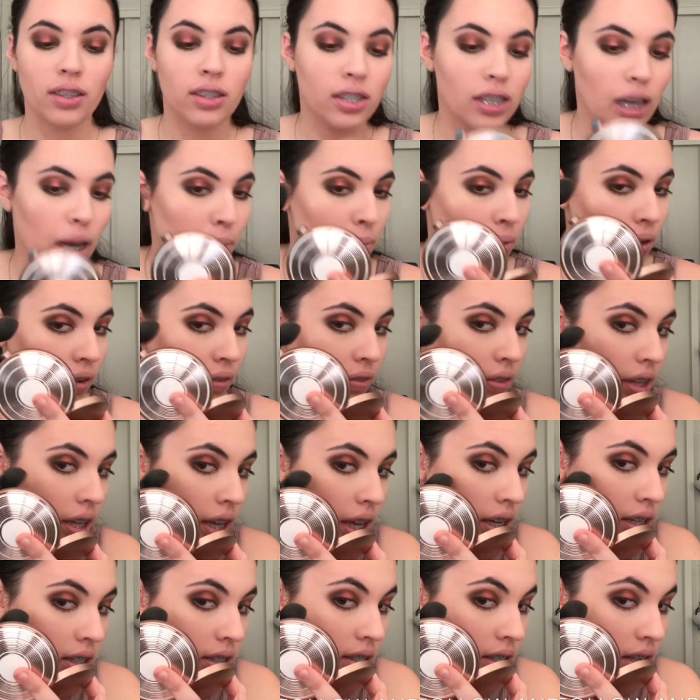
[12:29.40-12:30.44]
Tap off the
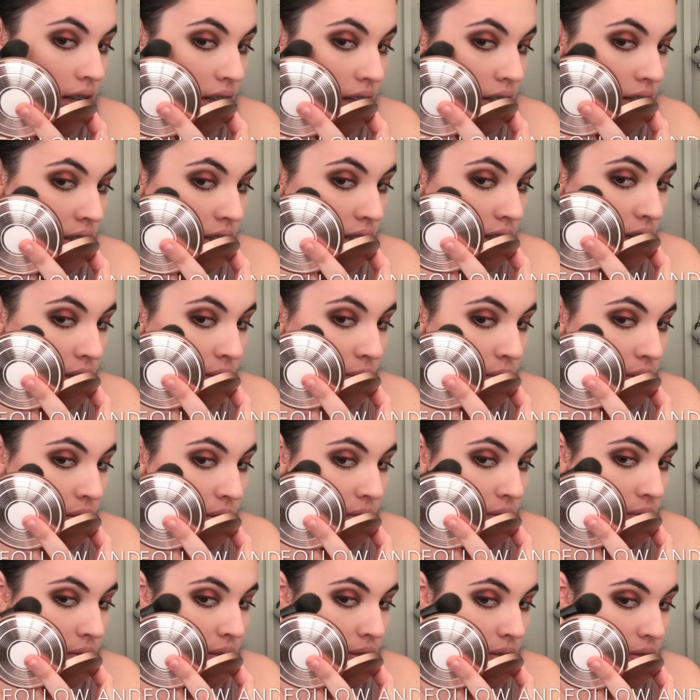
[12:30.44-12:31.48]
excess, and I'm just
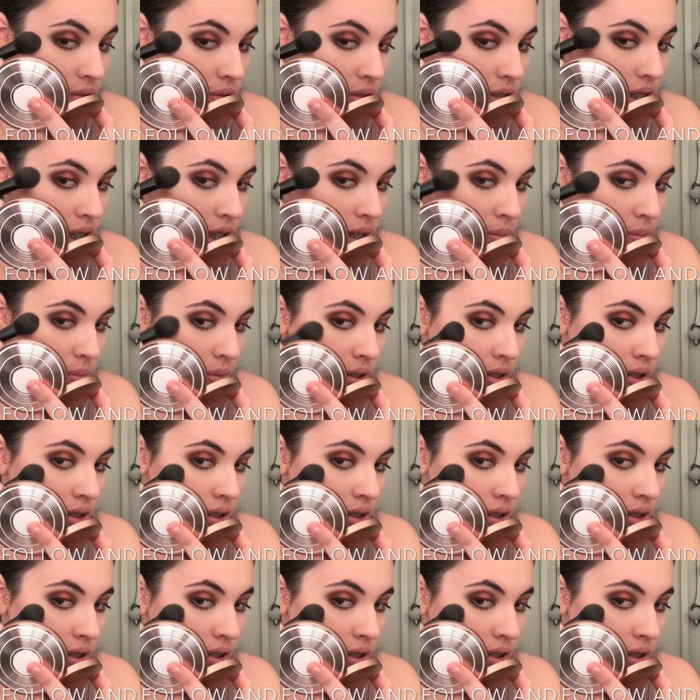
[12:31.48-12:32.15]
going to tap